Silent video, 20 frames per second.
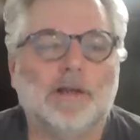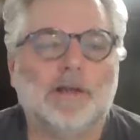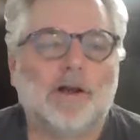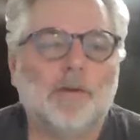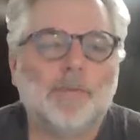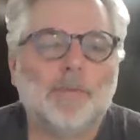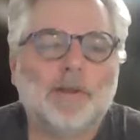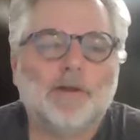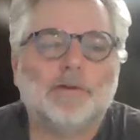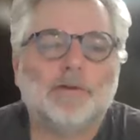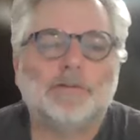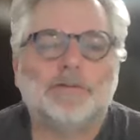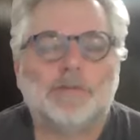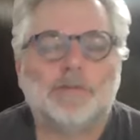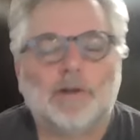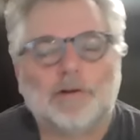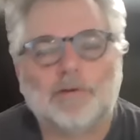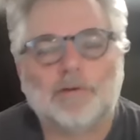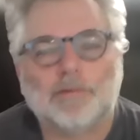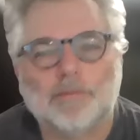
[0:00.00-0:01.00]
I'll be your
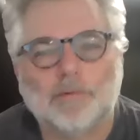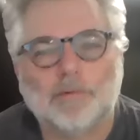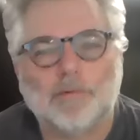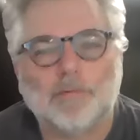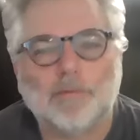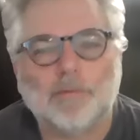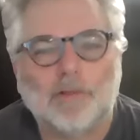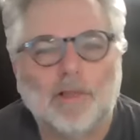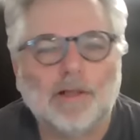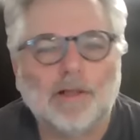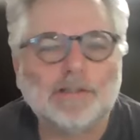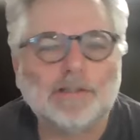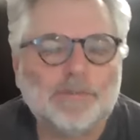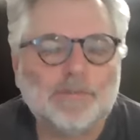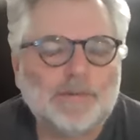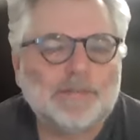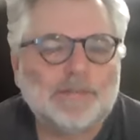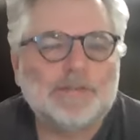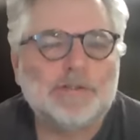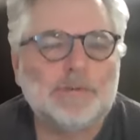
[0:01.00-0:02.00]
instructor for
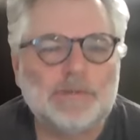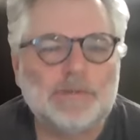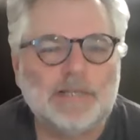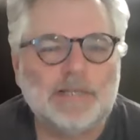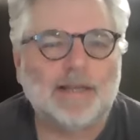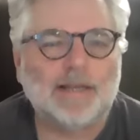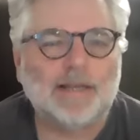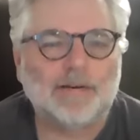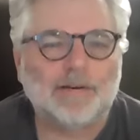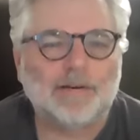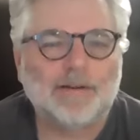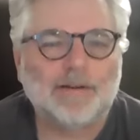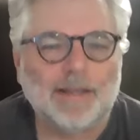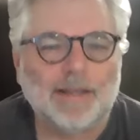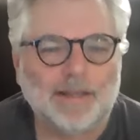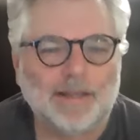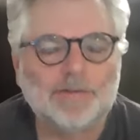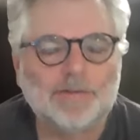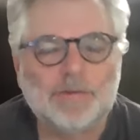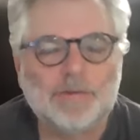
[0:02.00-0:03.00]
Philosophy 210,
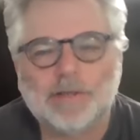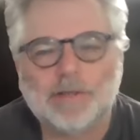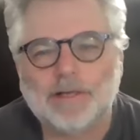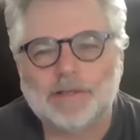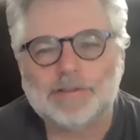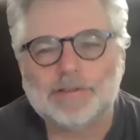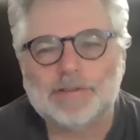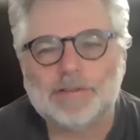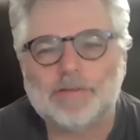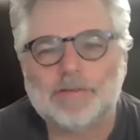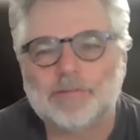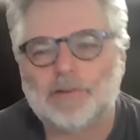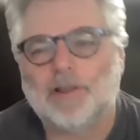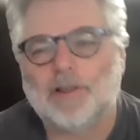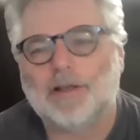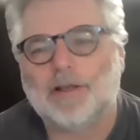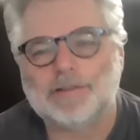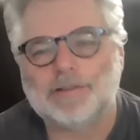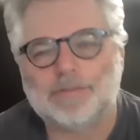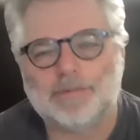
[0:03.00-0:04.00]
Introduction to
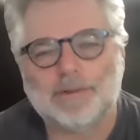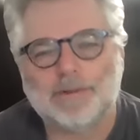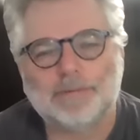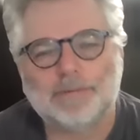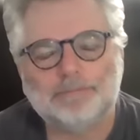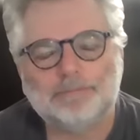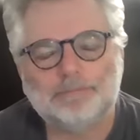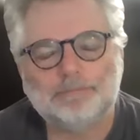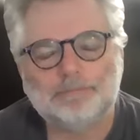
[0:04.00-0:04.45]
Philosophy.